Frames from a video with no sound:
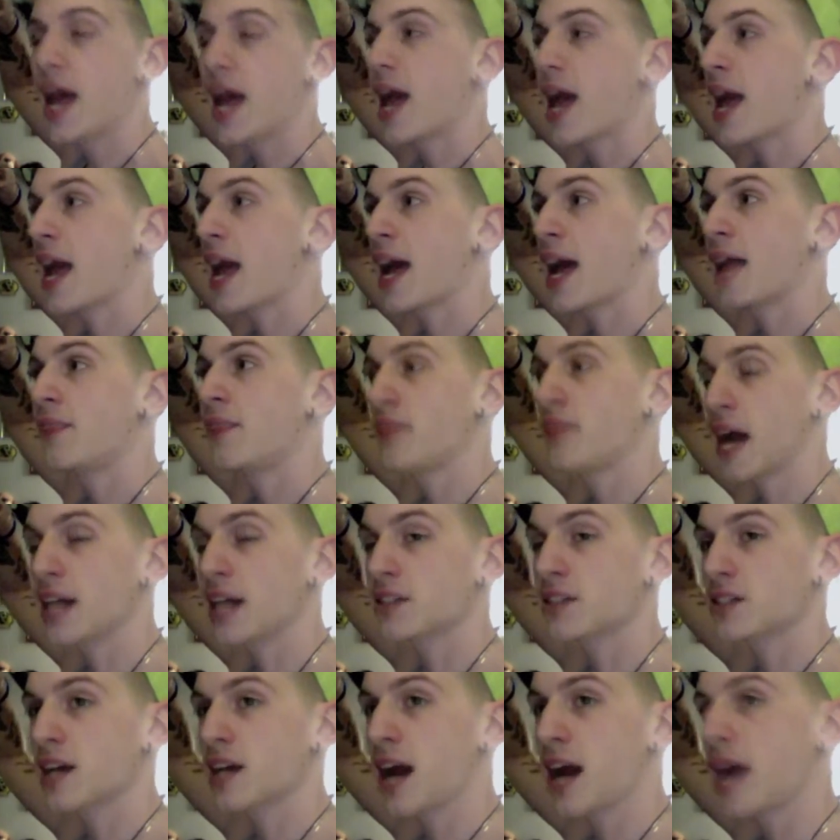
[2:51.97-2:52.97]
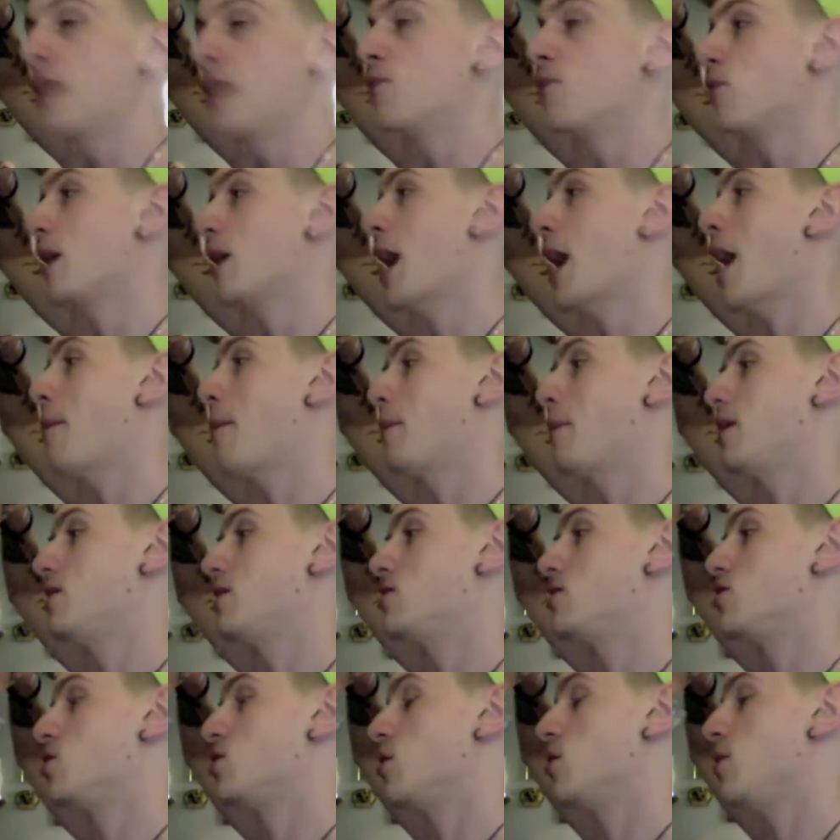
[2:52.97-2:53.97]
And that's kind of what happened.
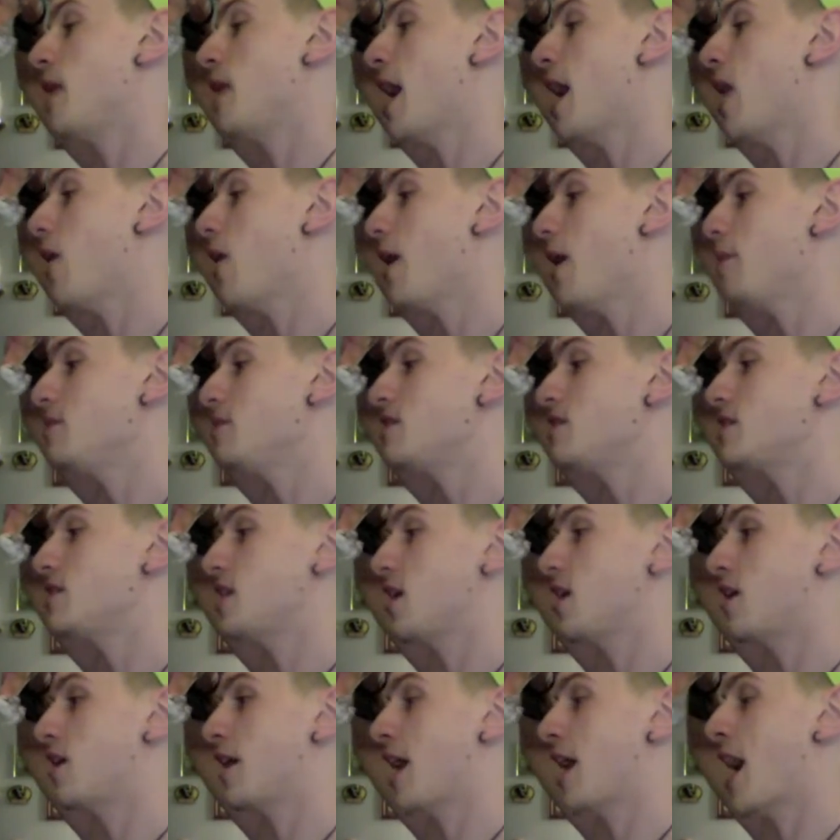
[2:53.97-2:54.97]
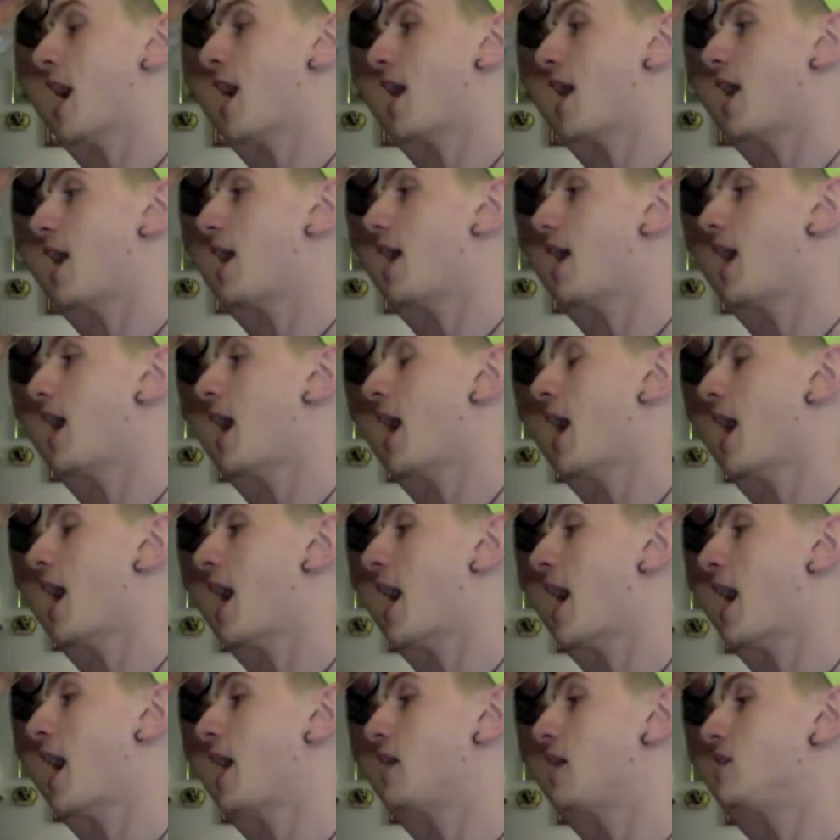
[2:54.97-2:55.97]
So now I'm staring at it,
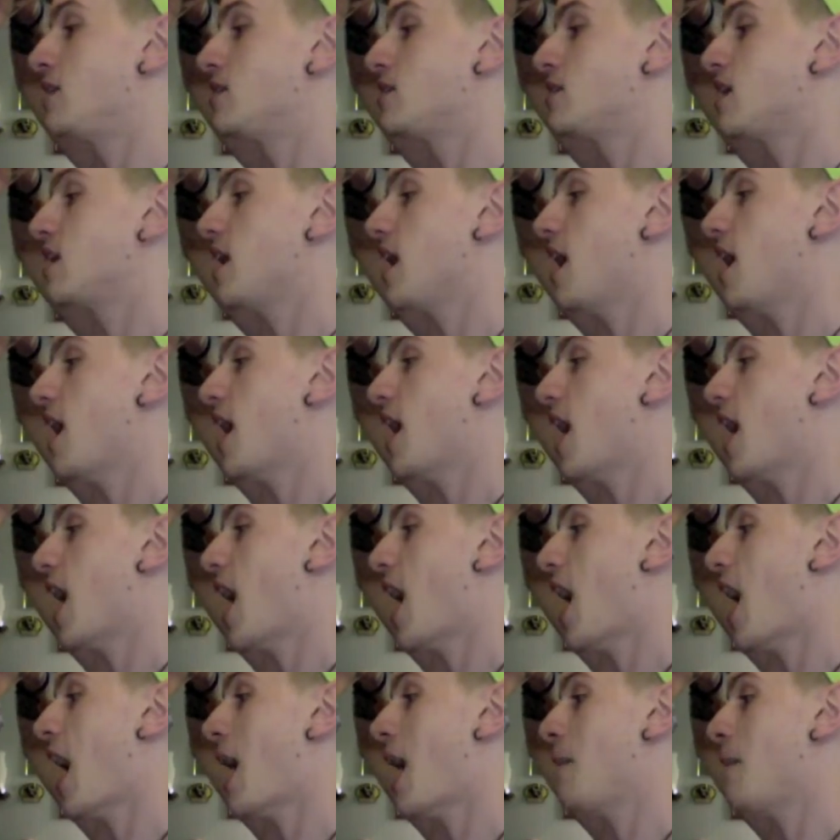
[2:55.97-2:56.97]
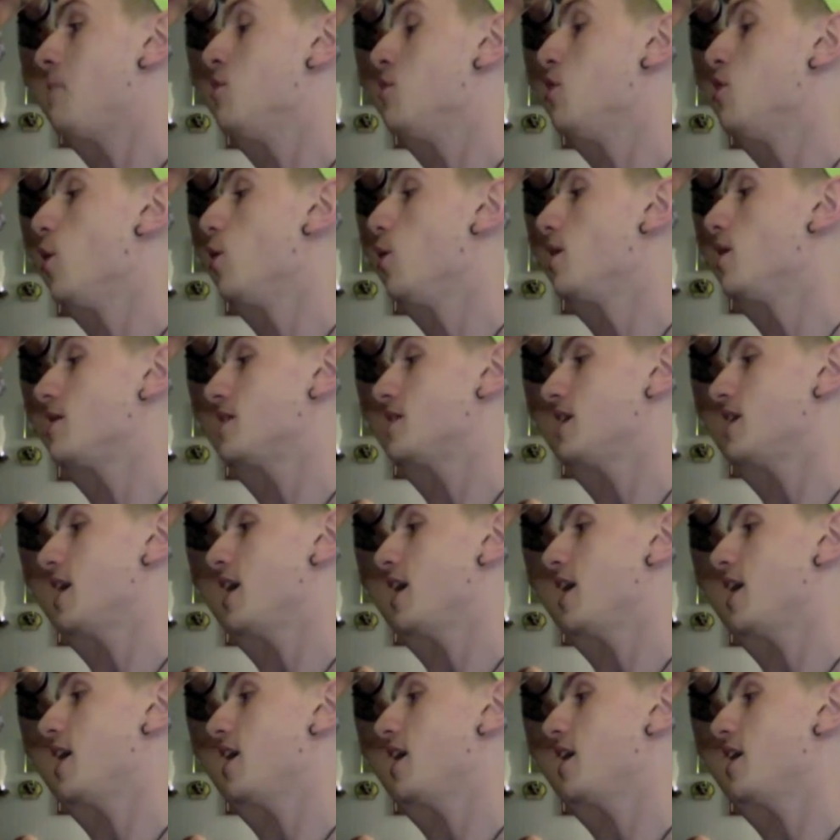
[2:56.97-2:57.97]
and I'm
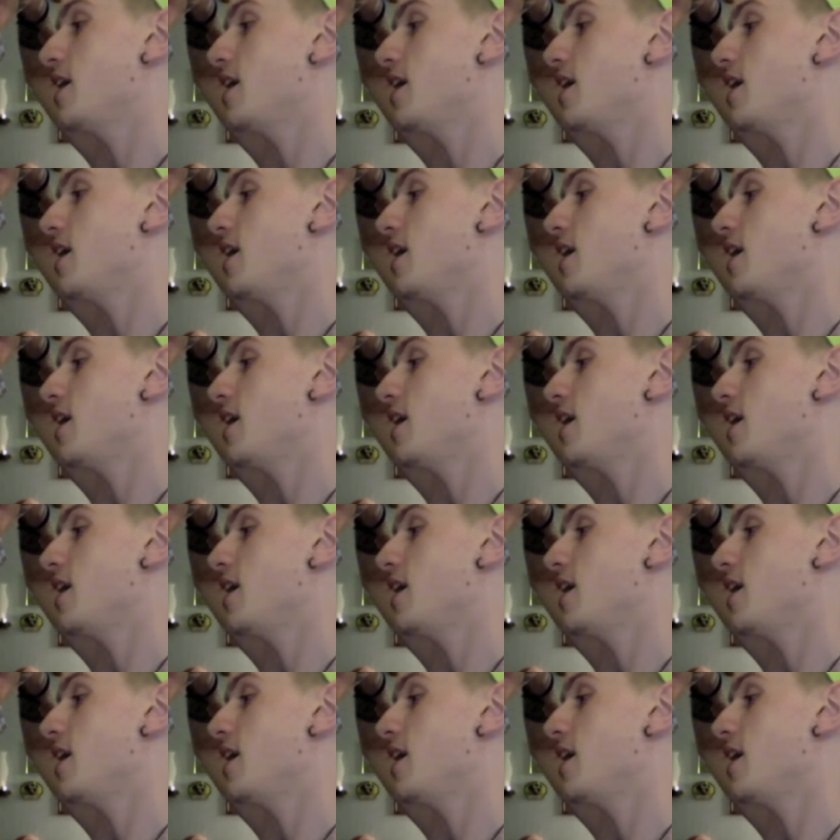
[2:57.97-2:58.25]
noticing